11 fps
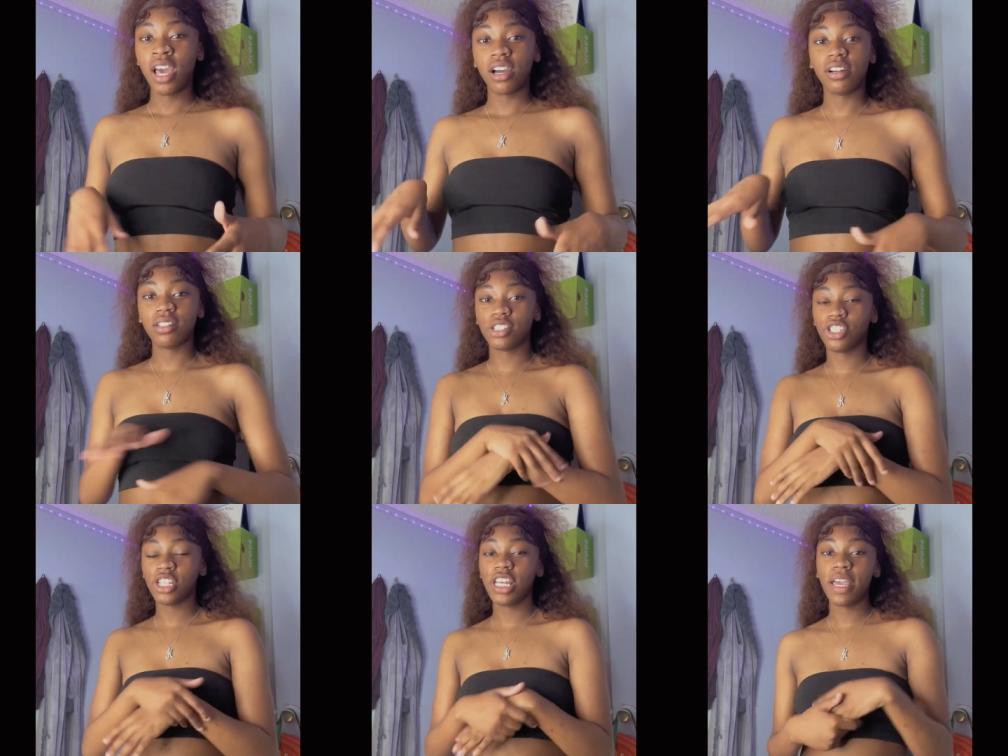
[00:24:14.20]
Cause
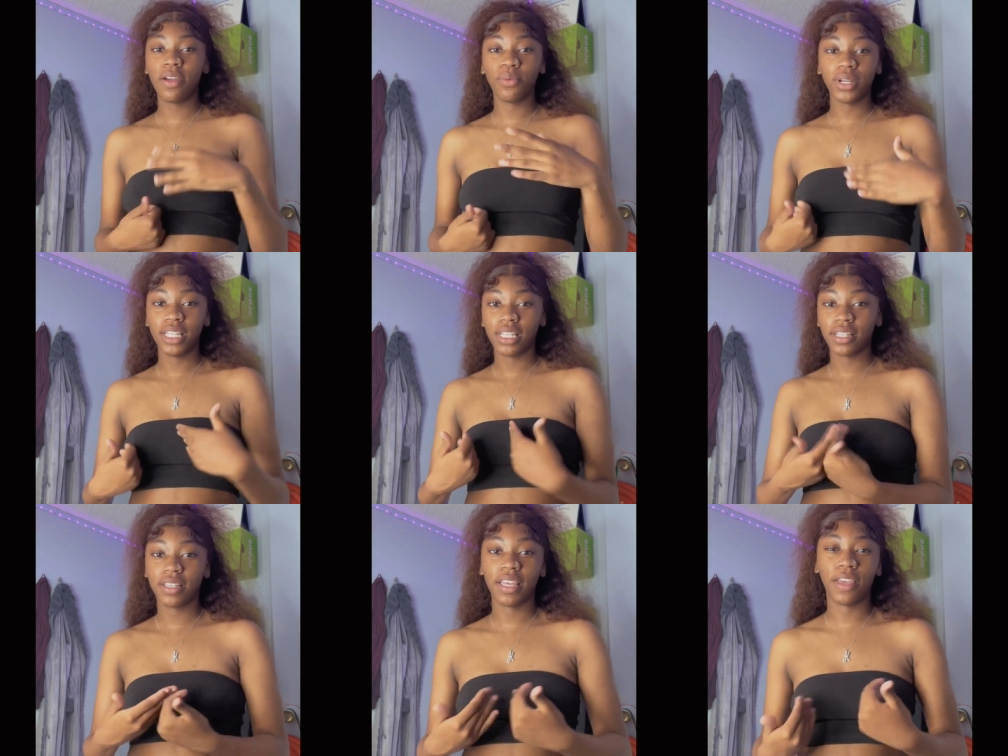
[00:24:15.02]
she ain't really
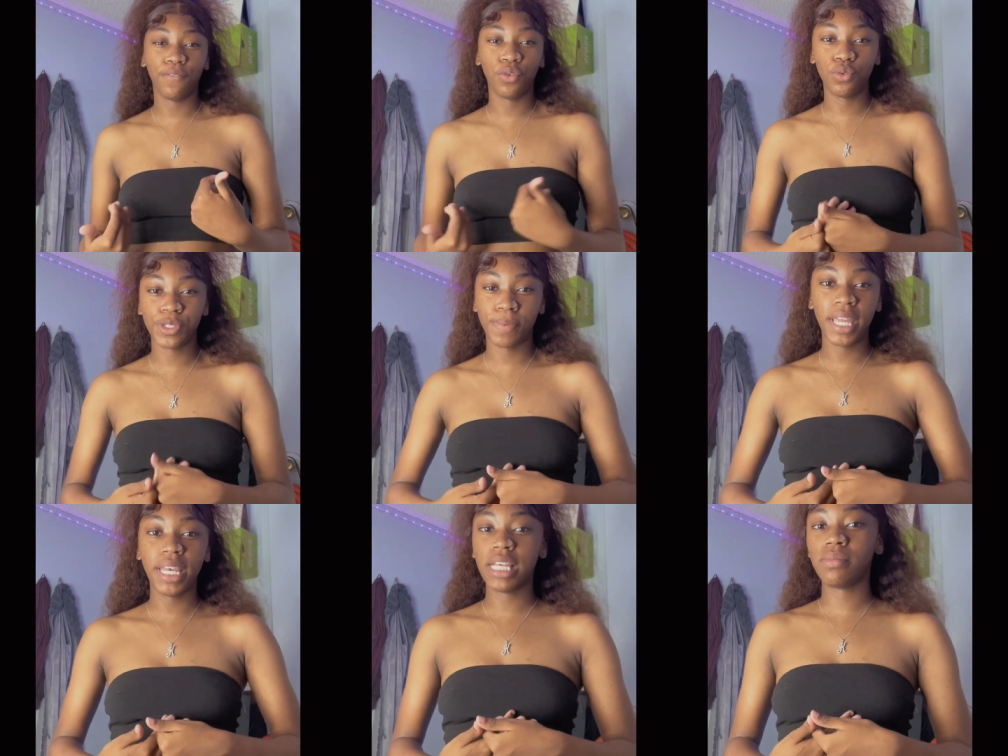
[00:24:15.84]
give you
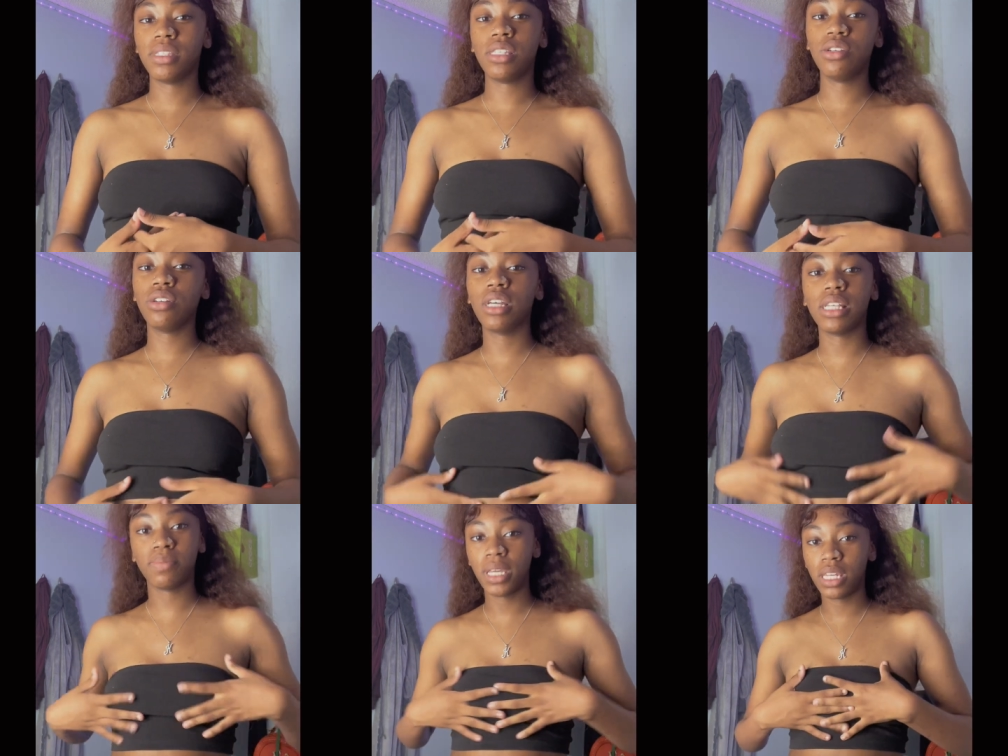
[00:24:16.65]
spandex material,
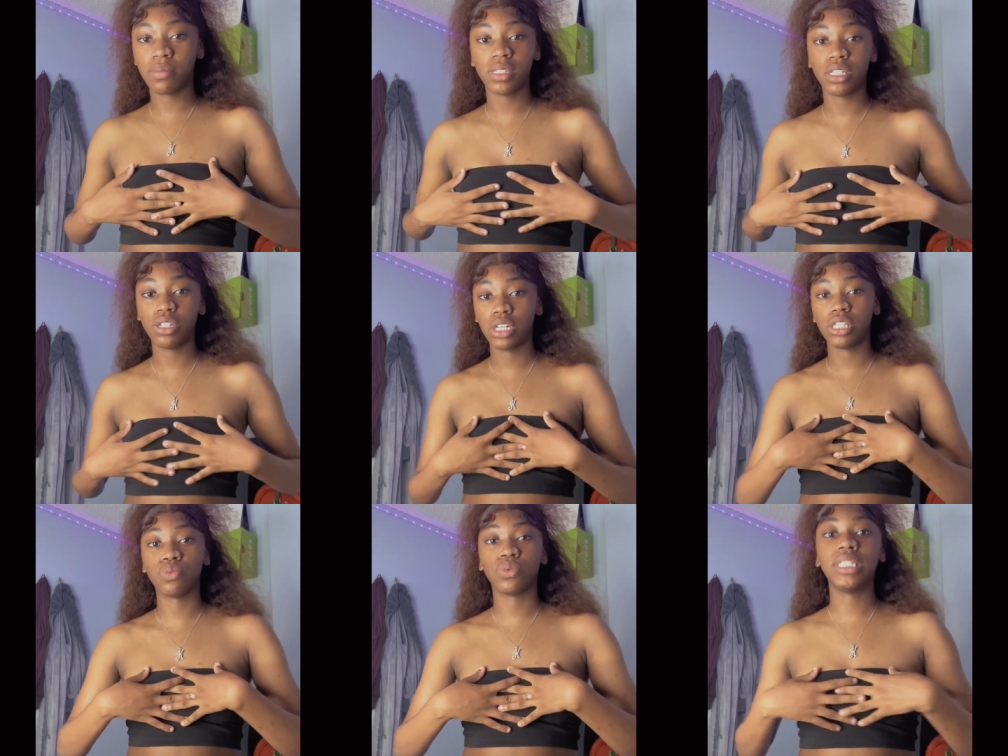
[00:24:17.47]
and spandex material
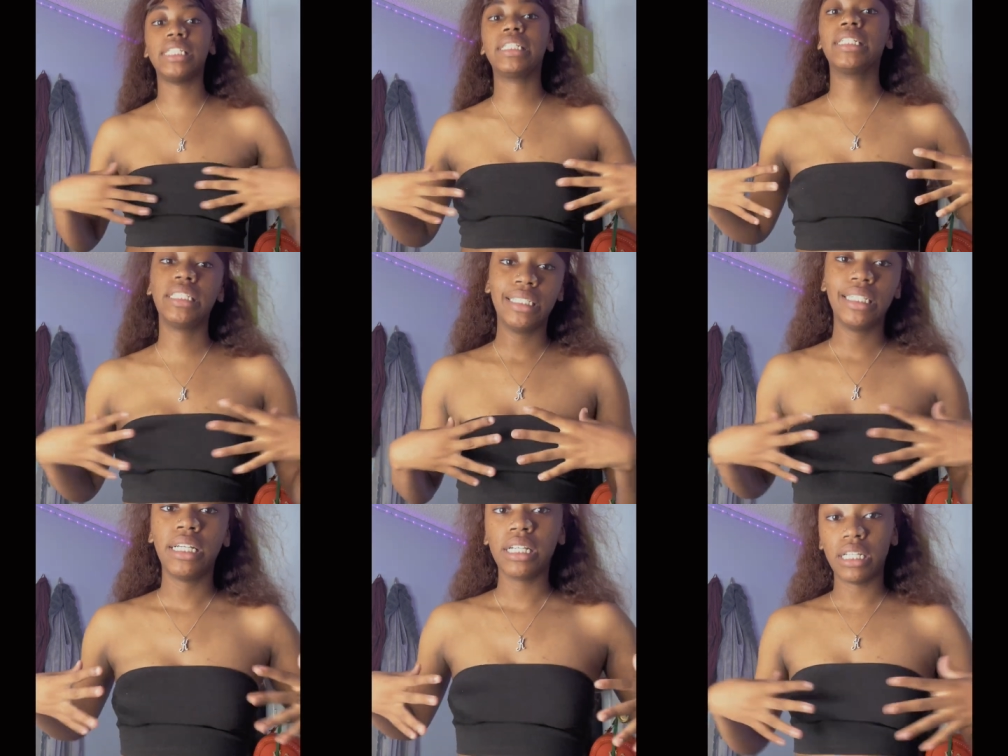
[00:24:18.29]
is really
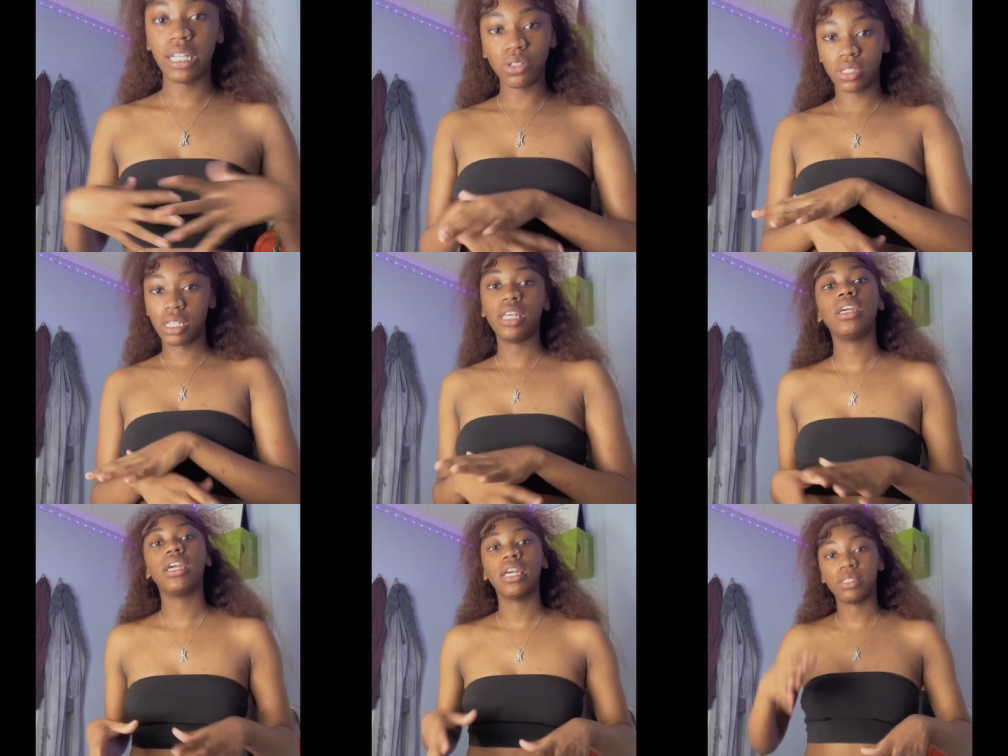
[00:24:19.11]
closing
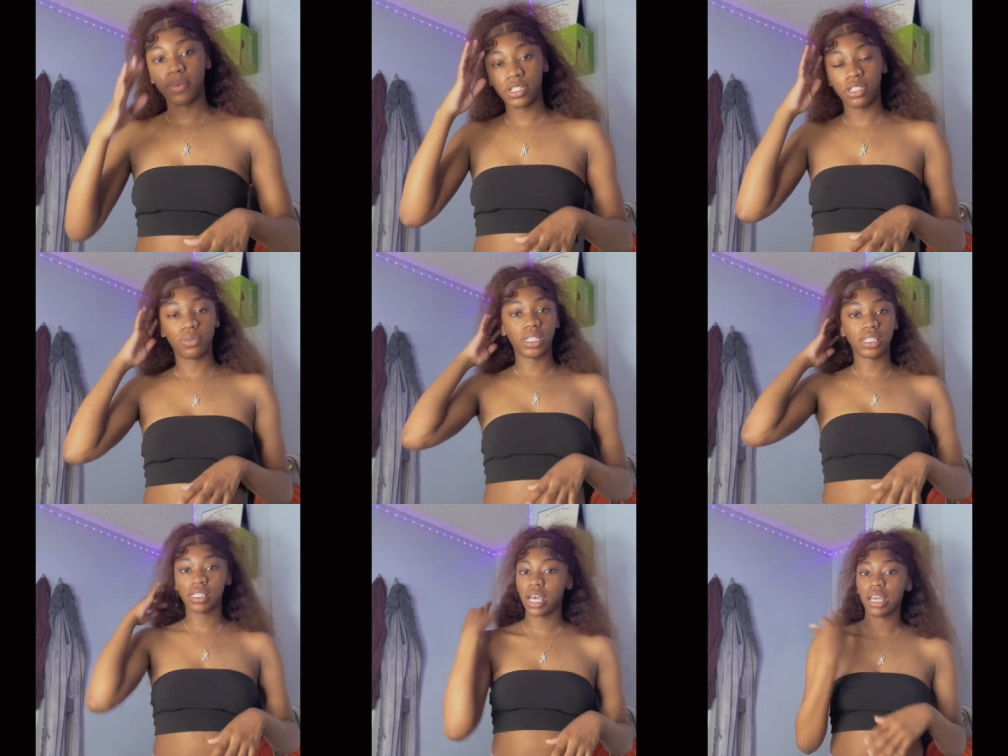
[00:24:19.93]
in, especially when
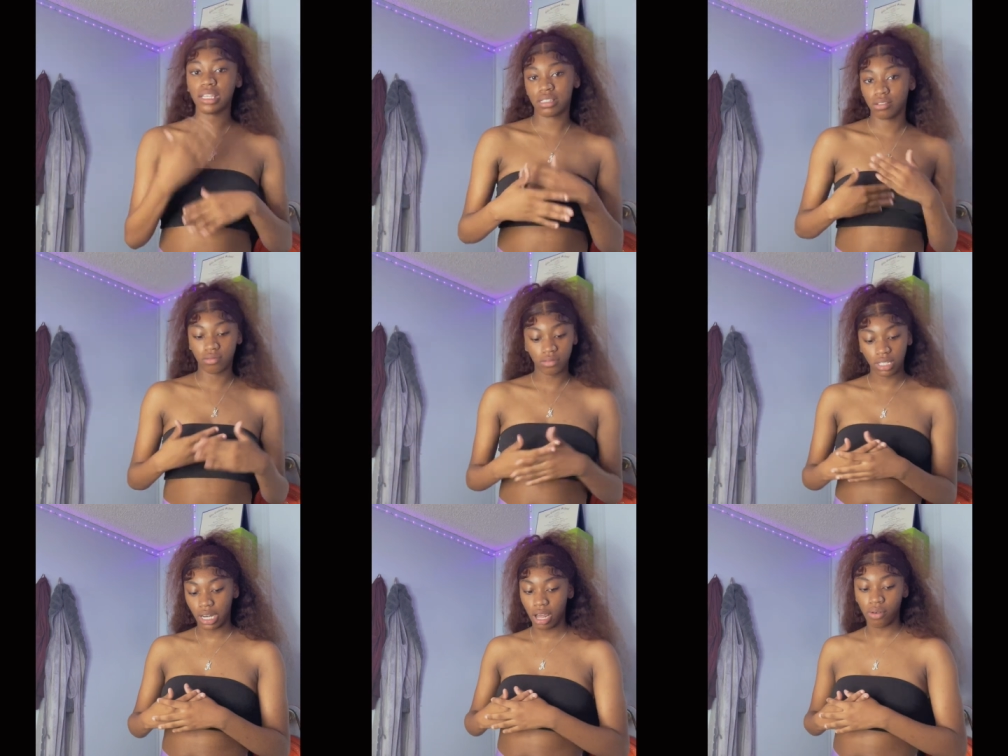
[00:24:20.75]
it's tight. So,
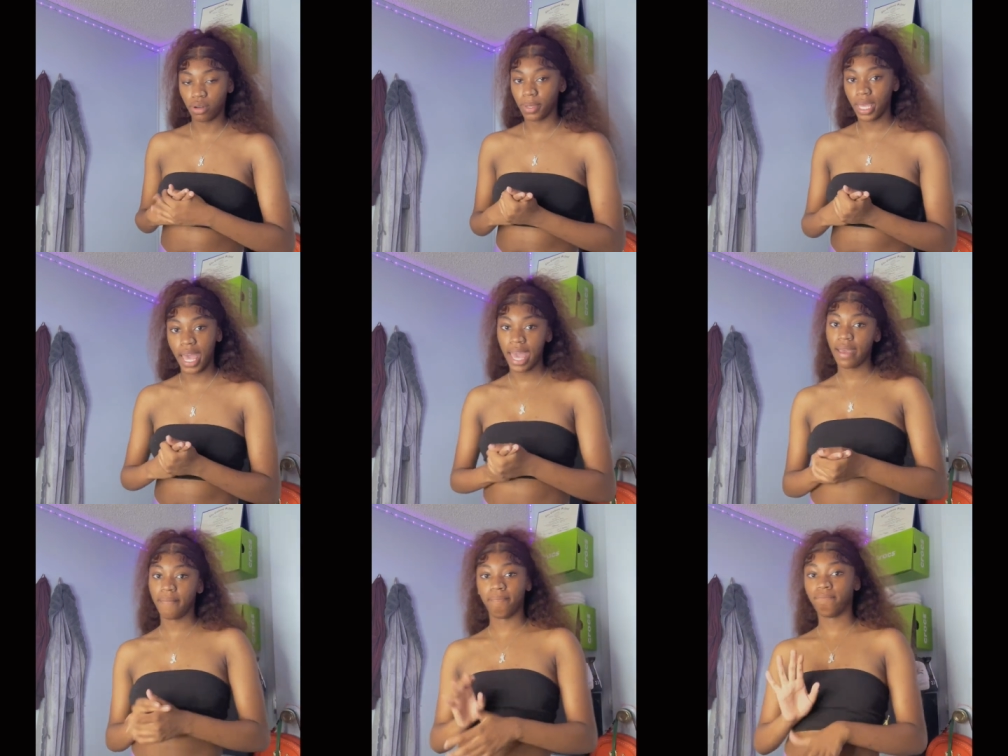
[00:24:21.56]
and I don't want to be hot.